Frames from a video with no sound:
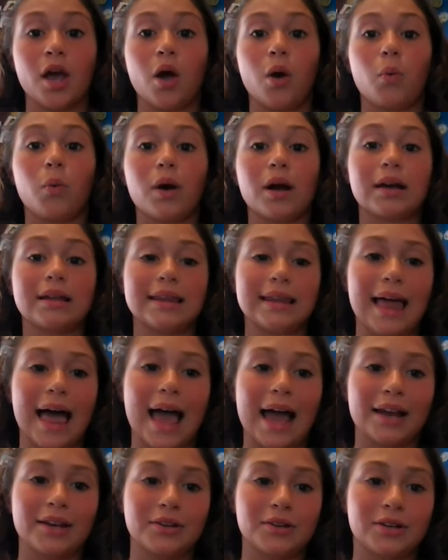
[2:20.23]
we're
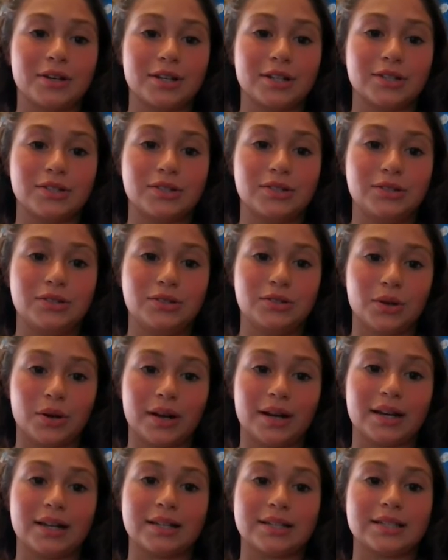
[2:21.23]
glad you could
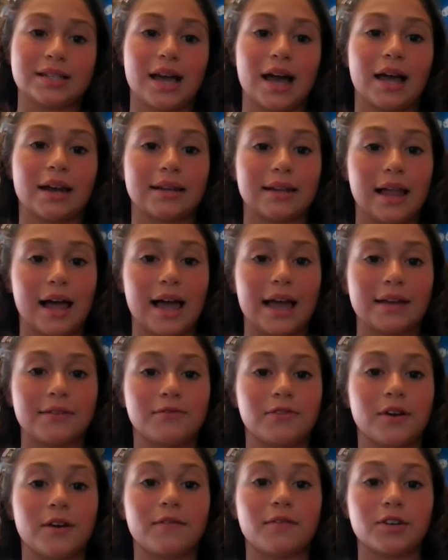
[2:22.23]
join us online
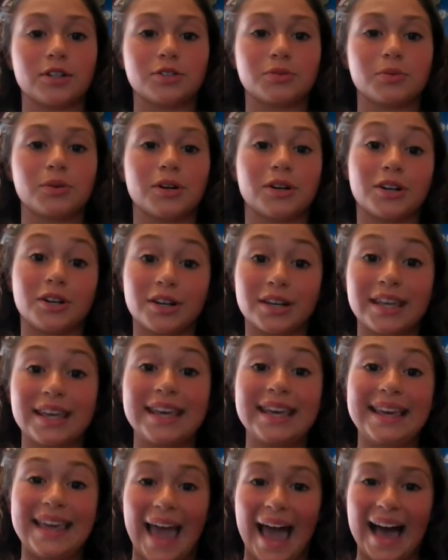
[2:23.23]
for a virtual cookie
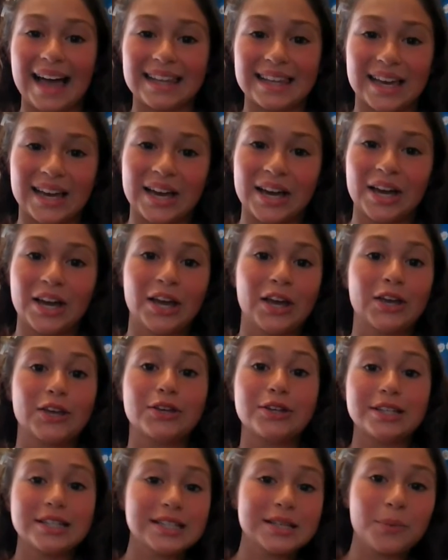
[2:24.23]
gala.
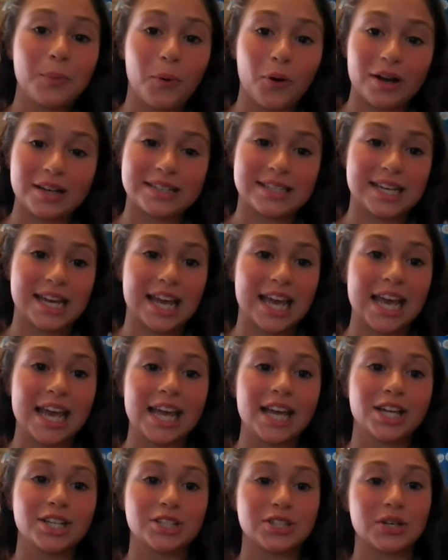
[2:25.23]
Your support
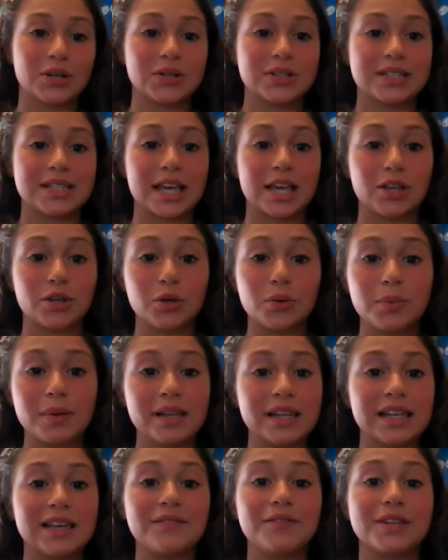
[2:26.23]
today shows that you
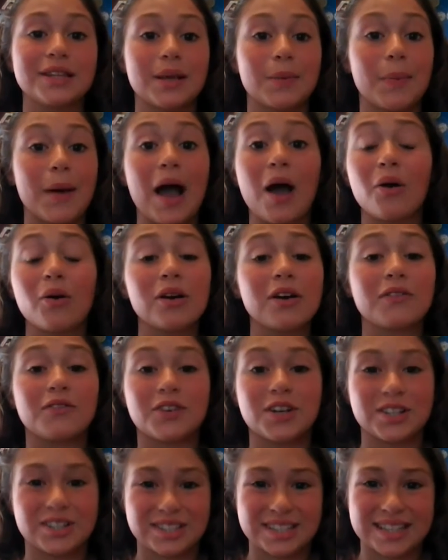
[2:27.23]
believe in the power of
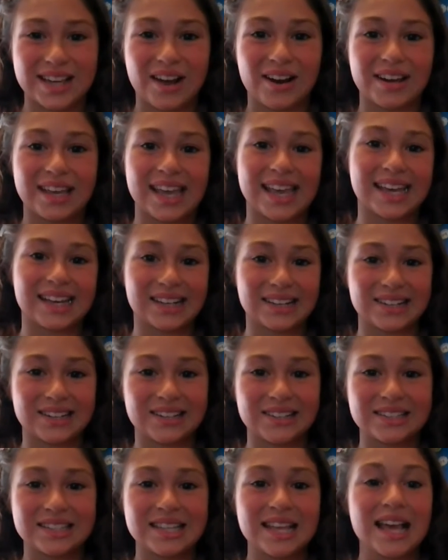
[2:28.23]
Girl Scouting and
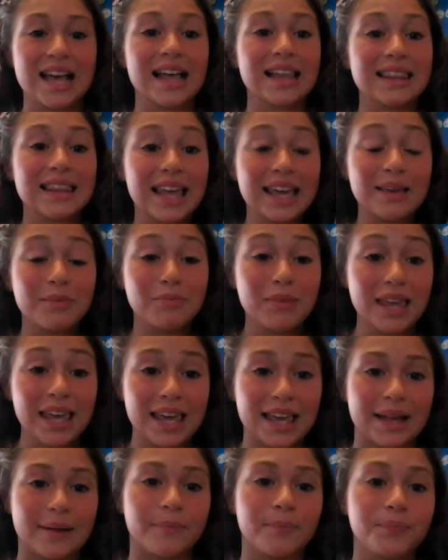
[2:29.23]
girls, like
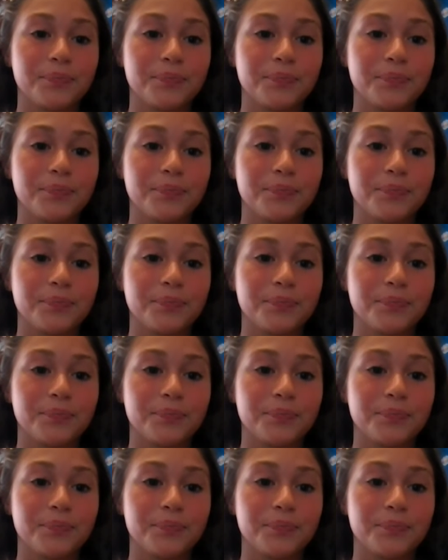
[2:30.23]
me.